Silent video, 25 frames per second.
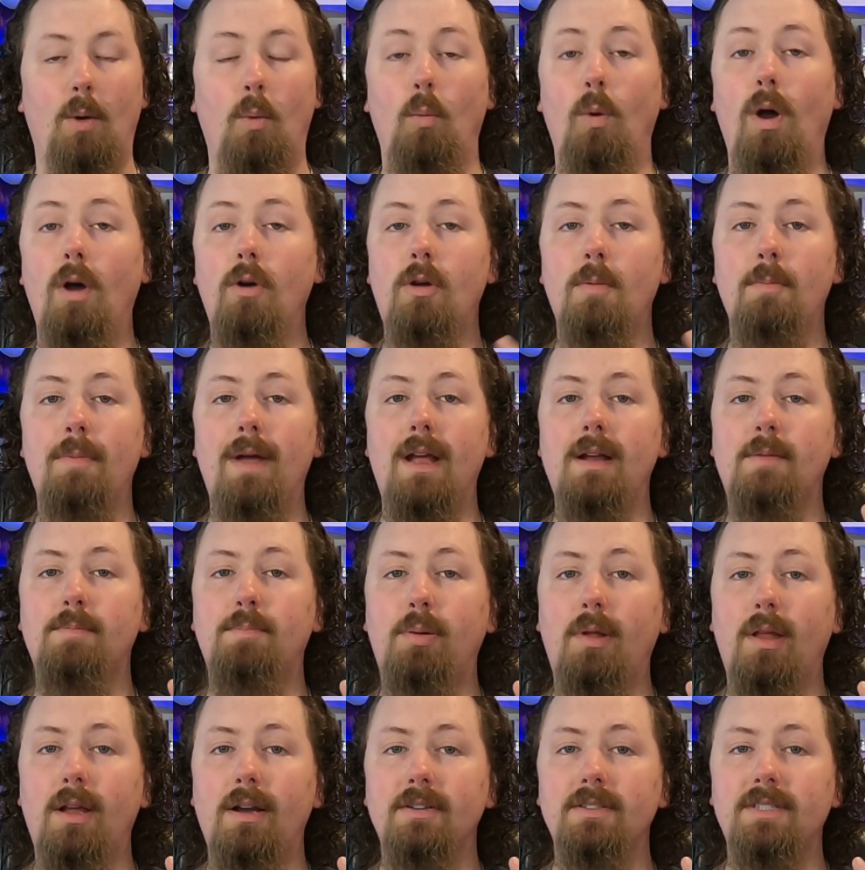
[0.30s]
Welcome back,
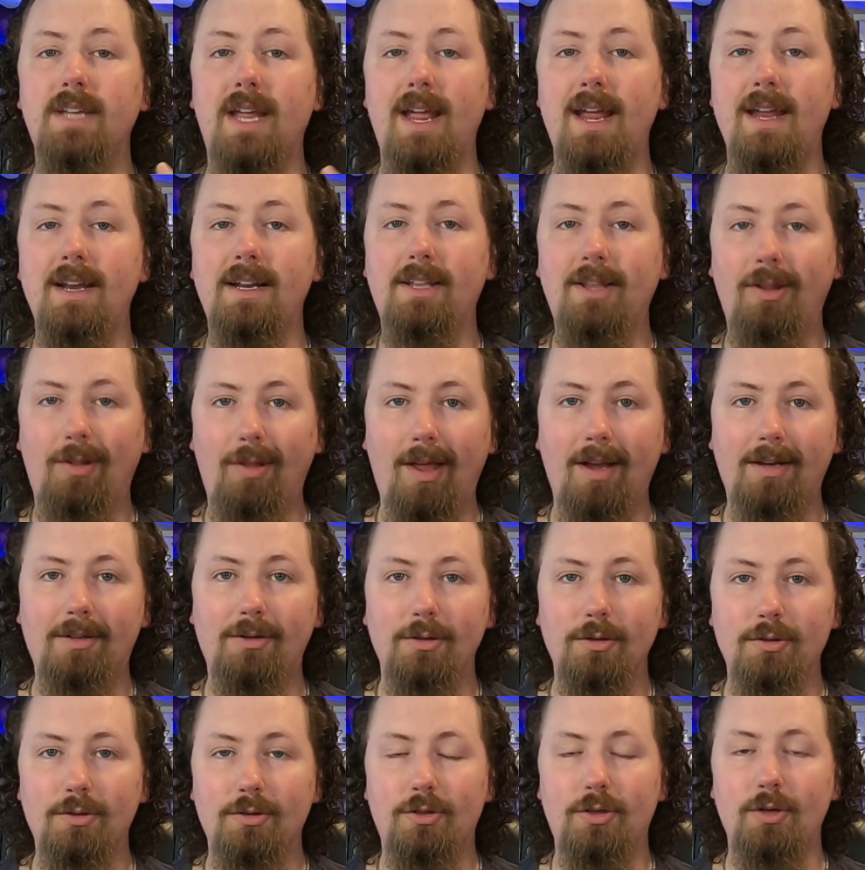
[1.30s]
players and
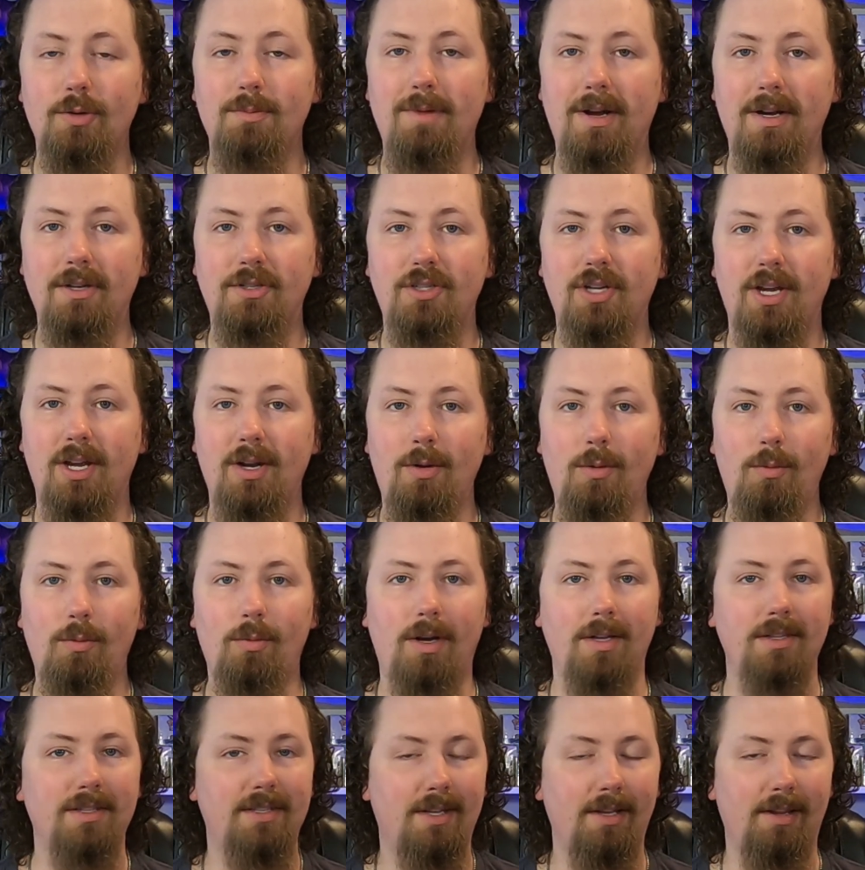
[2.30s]
collectors, to my channel,
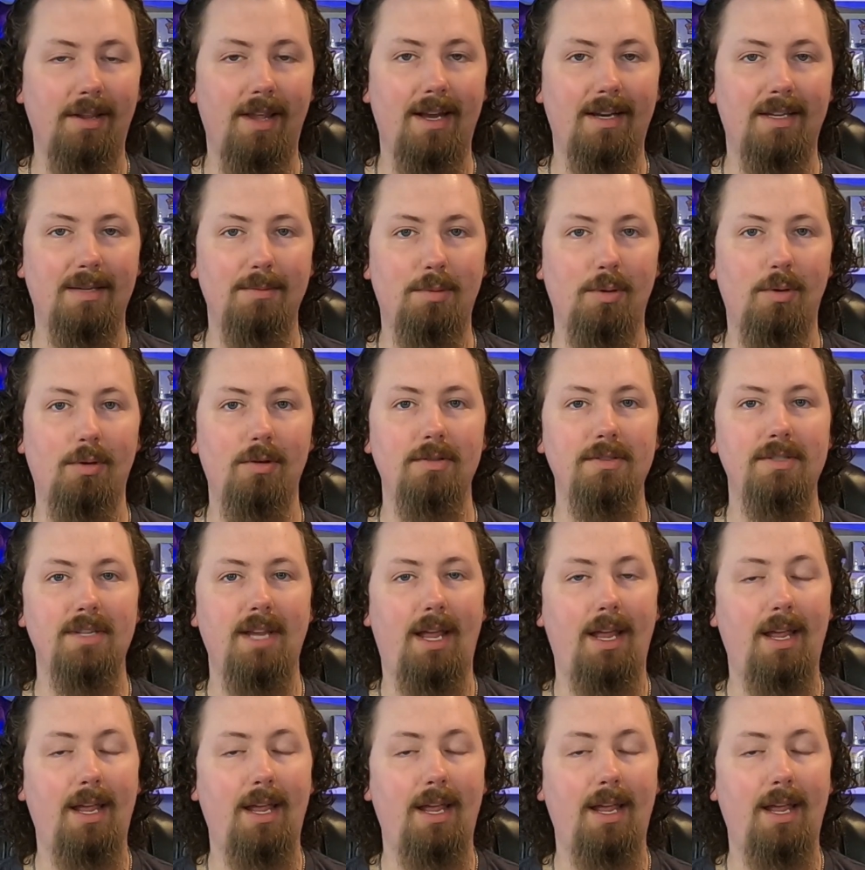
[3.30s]
Ren's Collectibles,